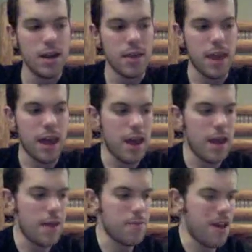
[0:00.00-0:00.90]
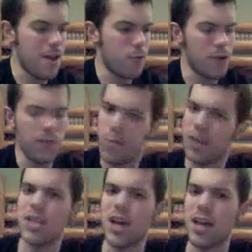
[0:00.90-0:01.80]
They were given $1
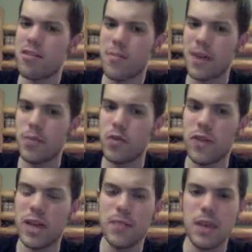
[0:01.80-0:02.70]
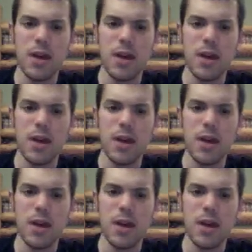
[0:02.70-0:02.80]
billion to make a movie.